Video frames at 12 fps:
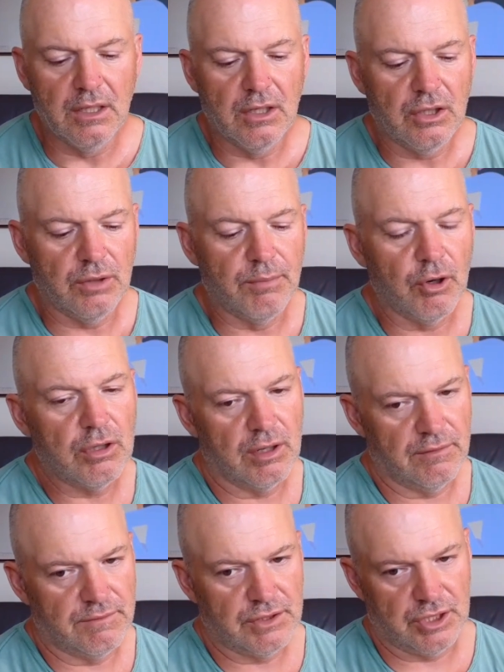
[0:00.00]
You both
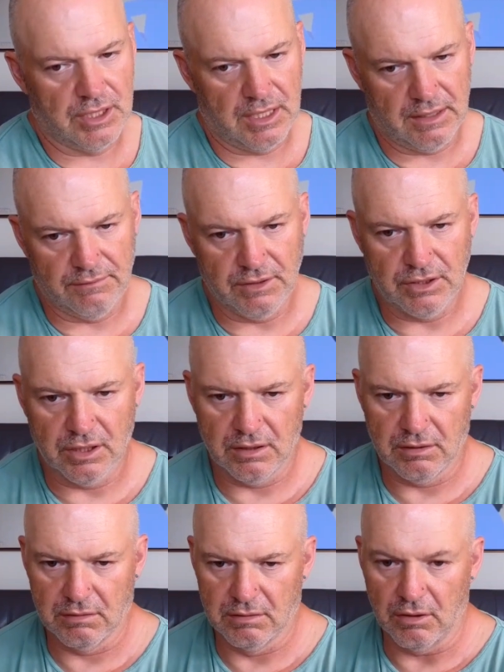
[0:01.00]
love the shit out of each
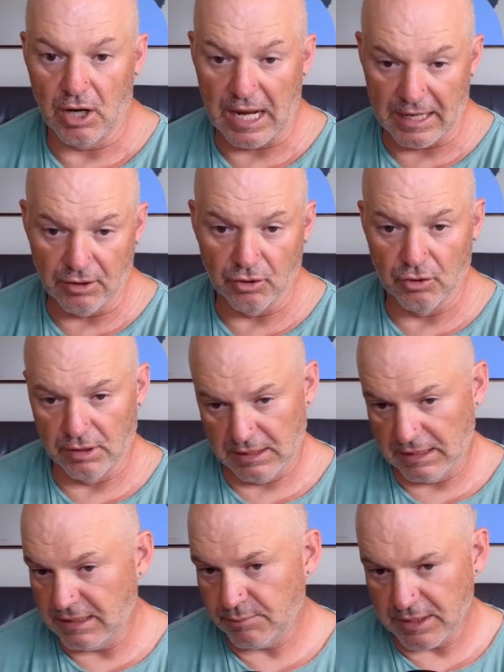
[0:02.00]
other. Or at
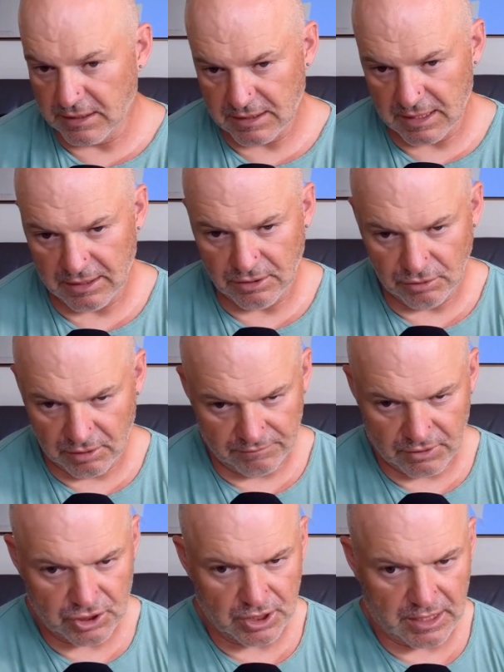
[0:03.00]
least we can say you
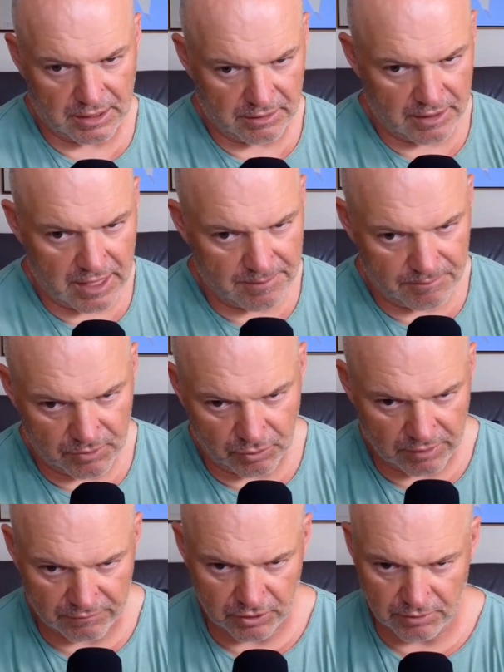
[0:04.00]
love the shit out of them,
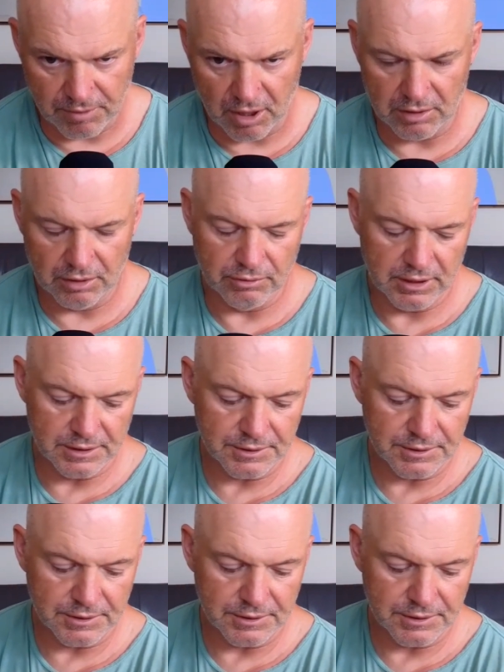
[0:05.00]
whoever your partner is,